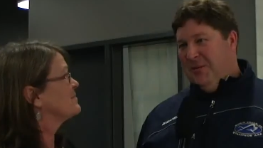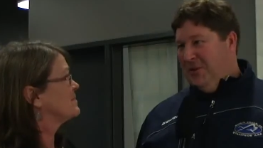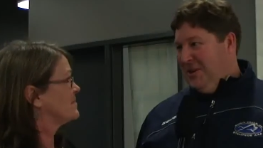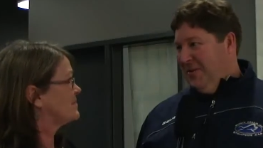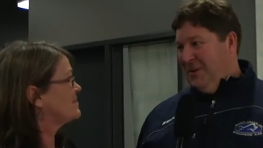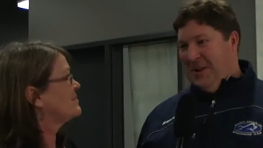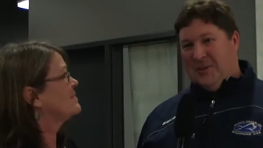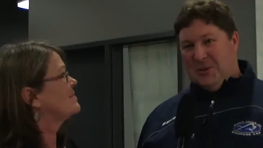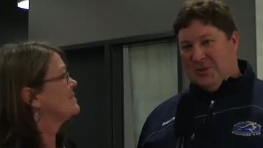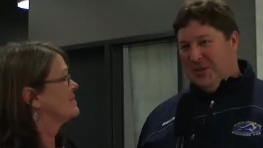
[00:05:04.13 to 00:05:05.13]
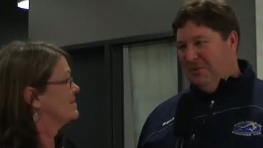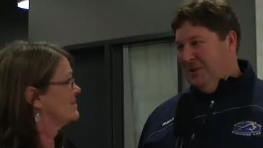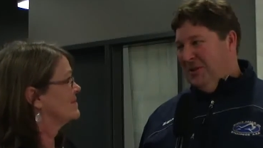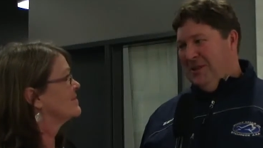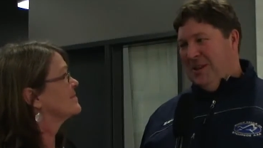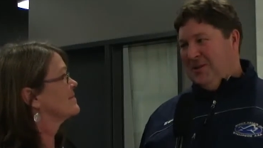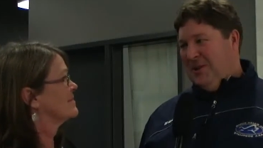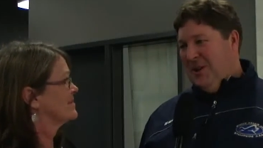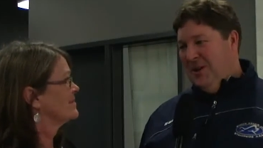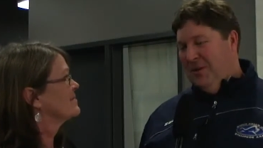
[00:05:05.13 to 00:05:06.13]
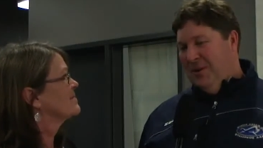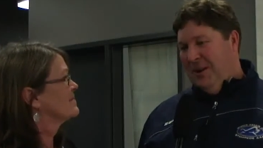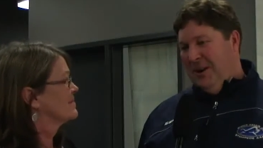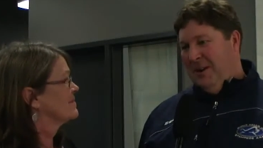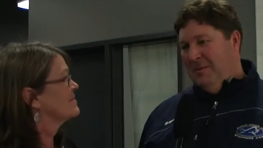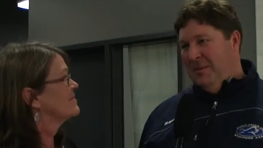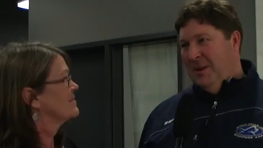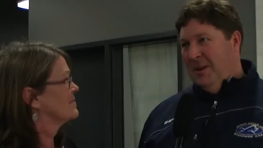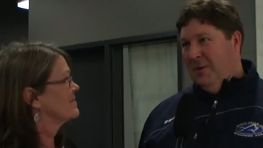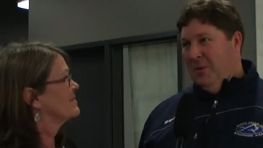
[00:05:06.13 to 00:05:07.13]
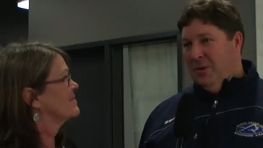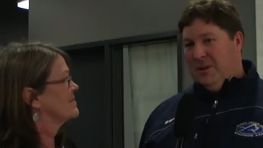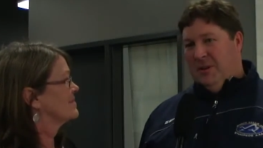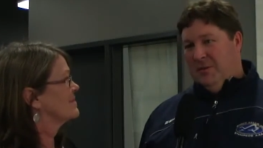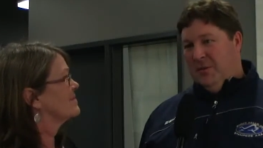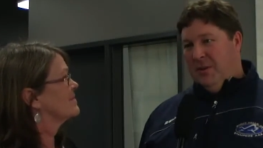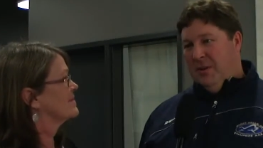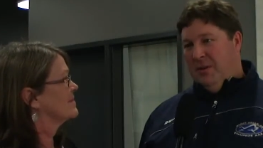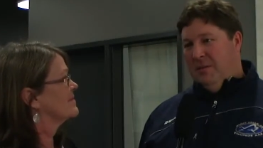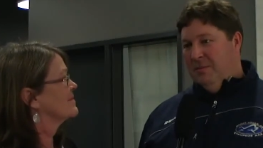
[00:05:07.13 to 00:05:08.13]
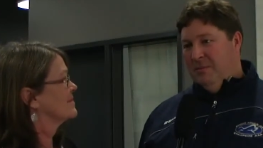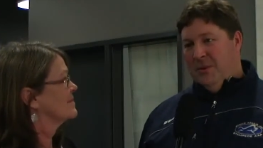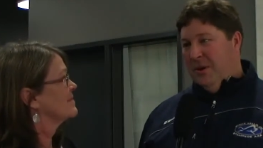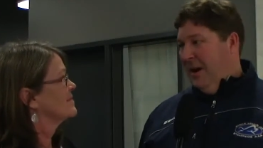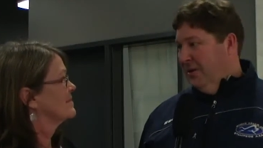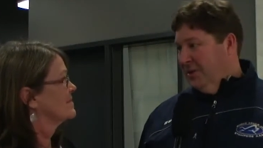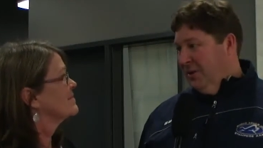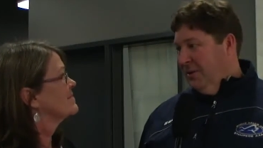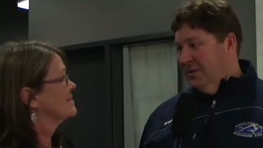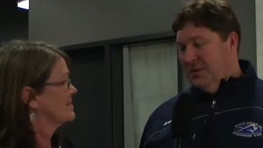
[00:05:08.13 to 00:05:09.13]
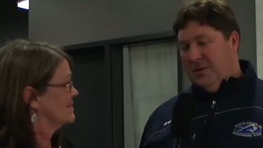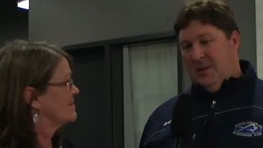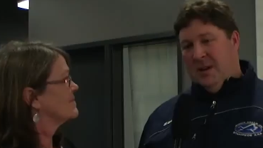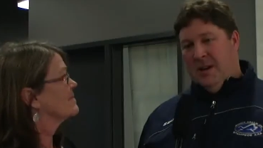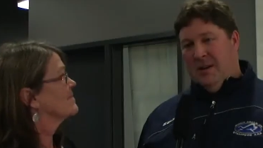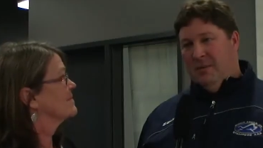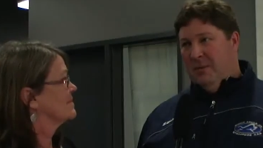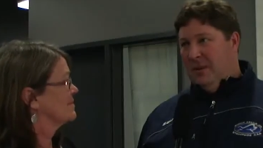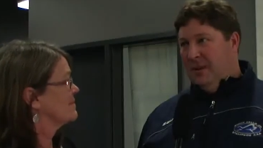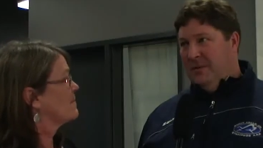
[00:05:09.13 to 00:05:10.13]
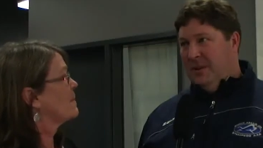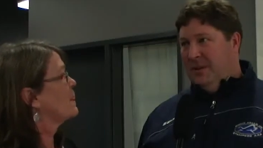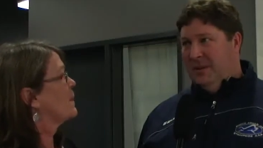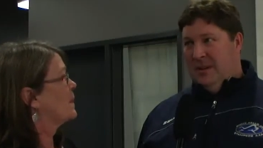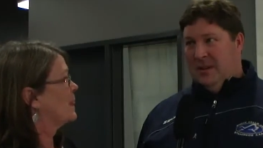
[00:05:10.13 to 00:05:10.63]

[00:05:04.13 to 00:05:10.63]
Speaker 1: if there's anyone interested, please let us know. Um, we're looking for good households. Uh, we'd love to